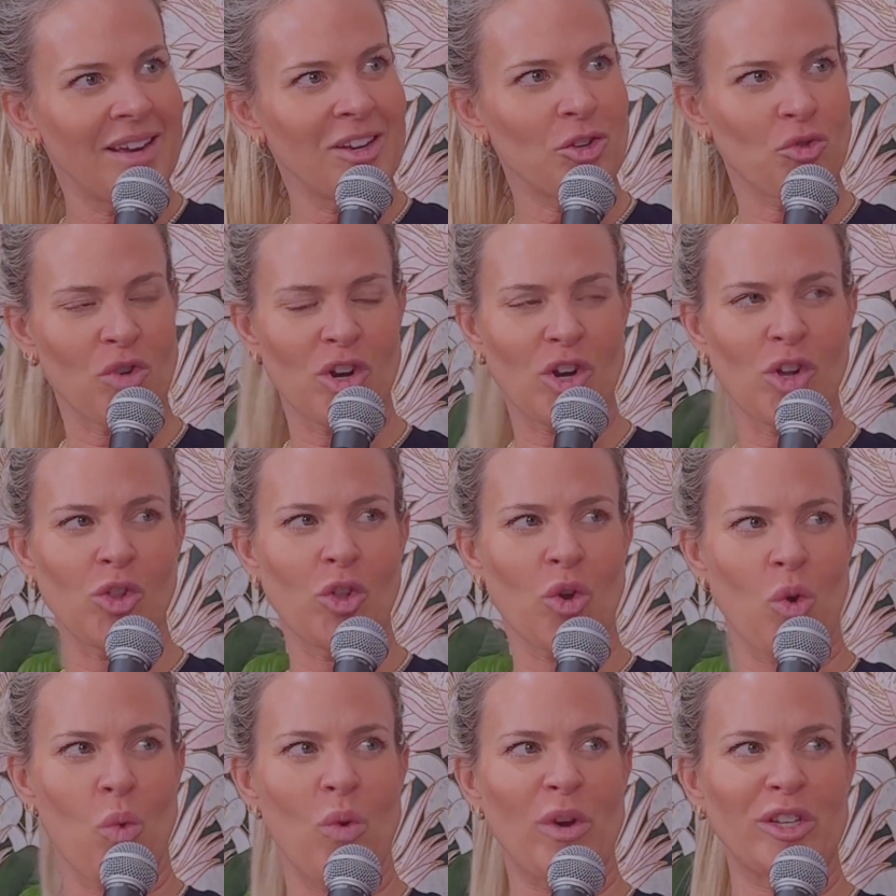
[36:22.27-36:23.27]
Drink a
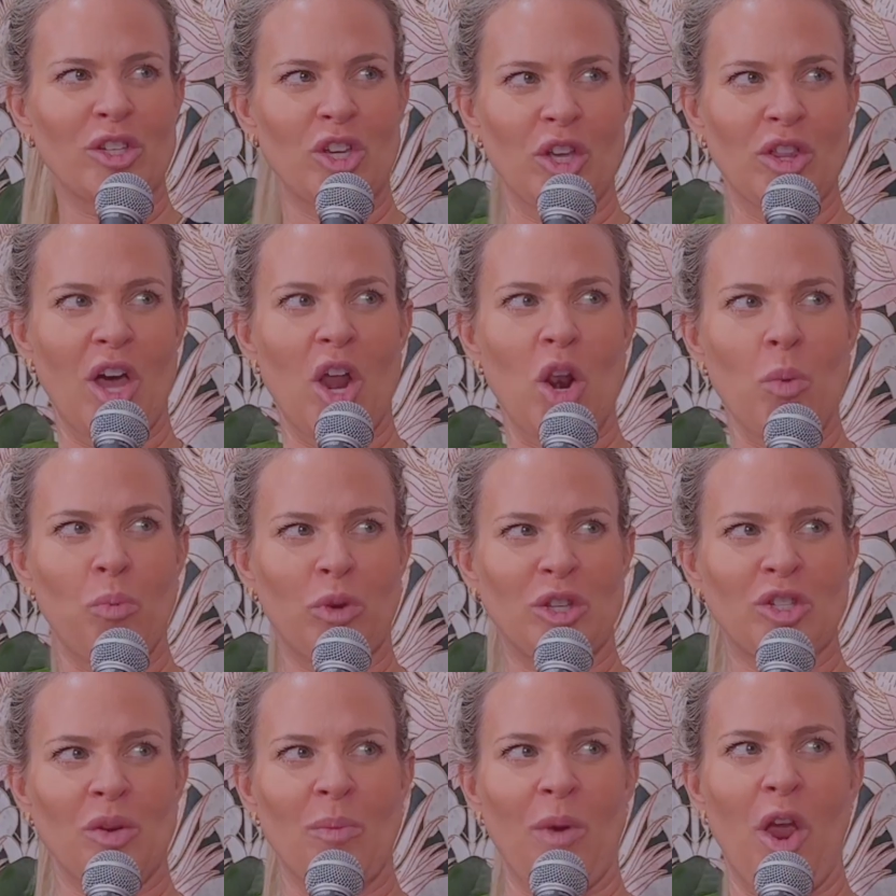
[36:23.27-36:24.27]
little whiskey. That'll put
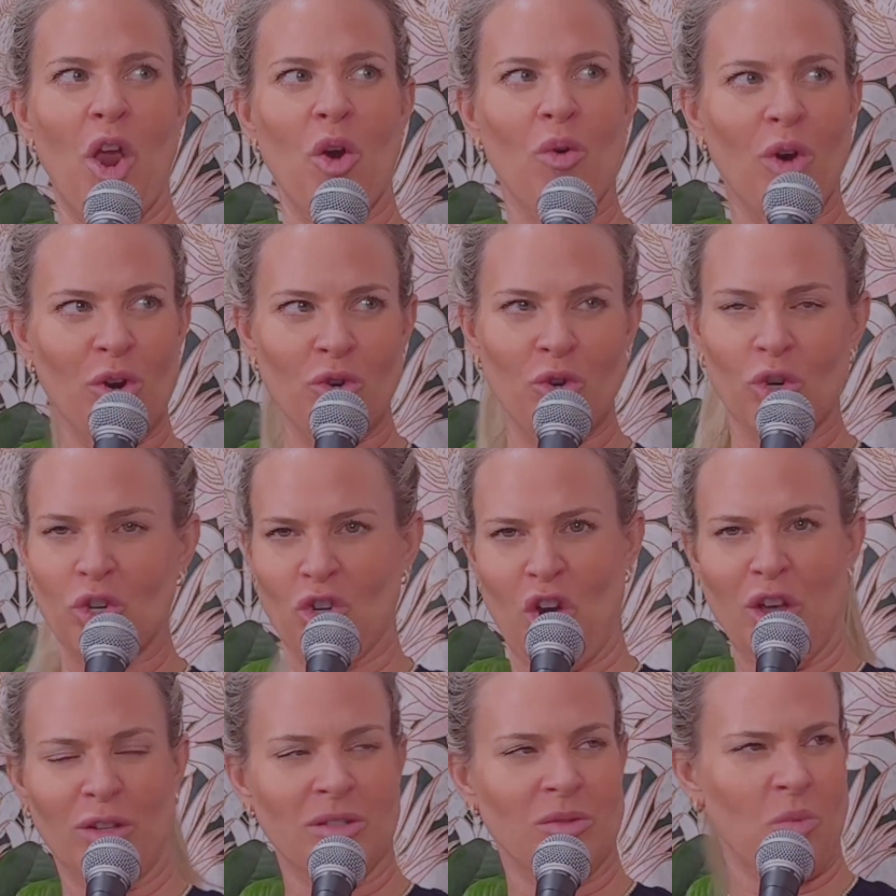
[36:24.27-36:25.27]
some hair on your
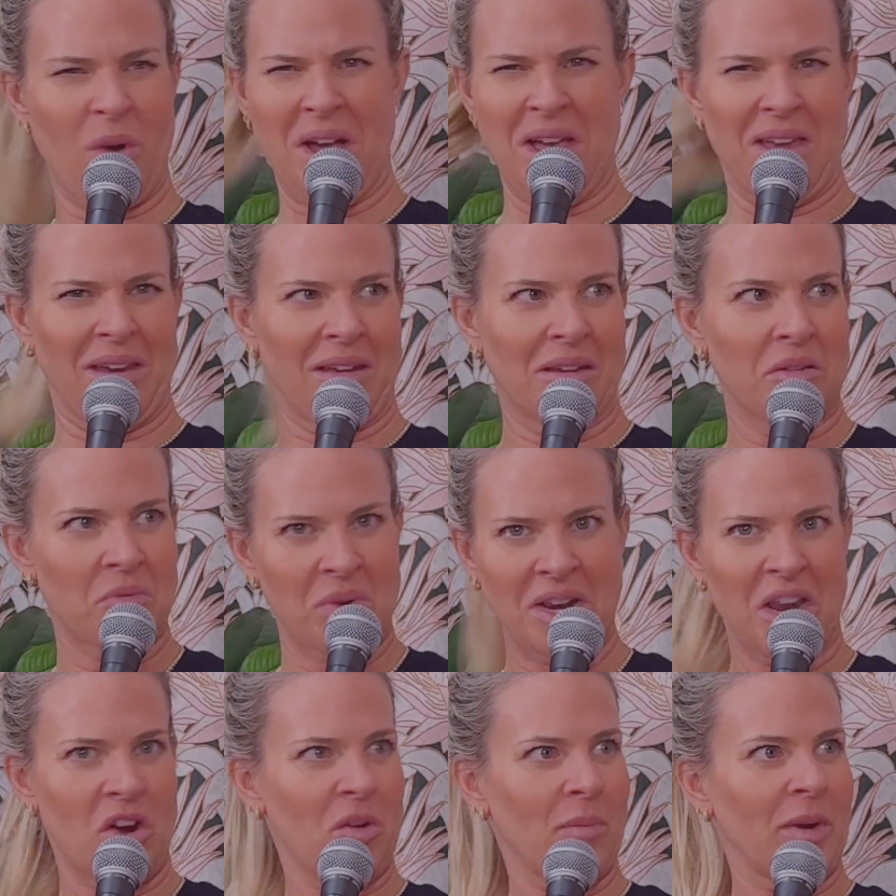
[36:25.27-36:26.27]
chest. Why? I don't want
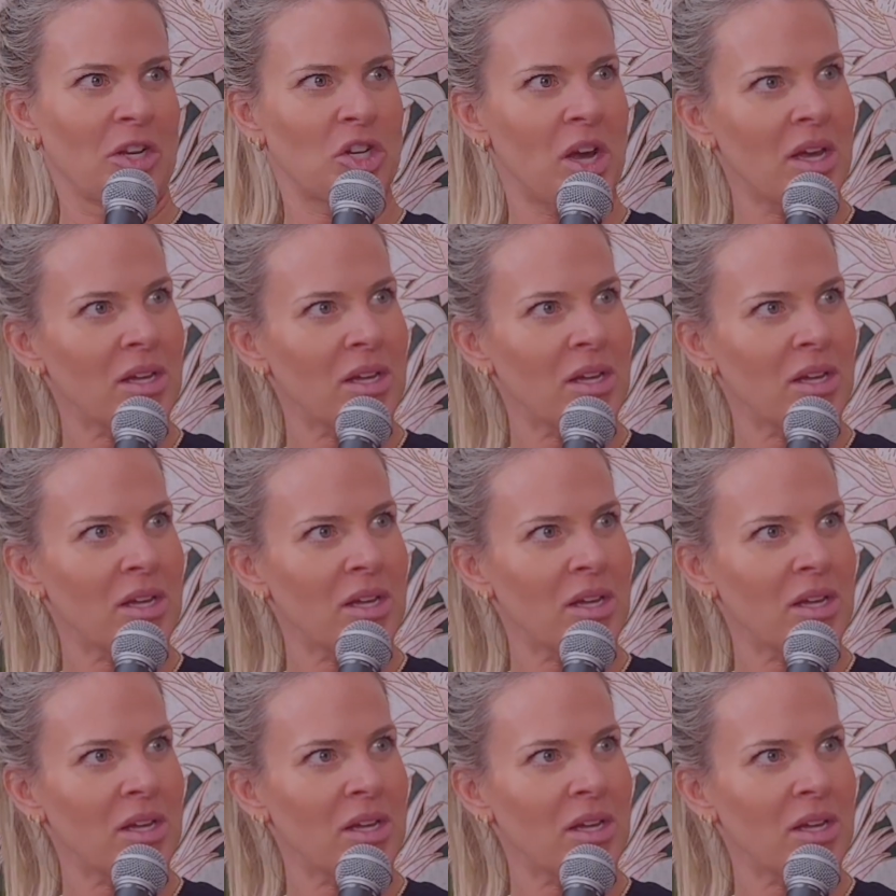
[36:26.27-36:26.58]
hair on my chest.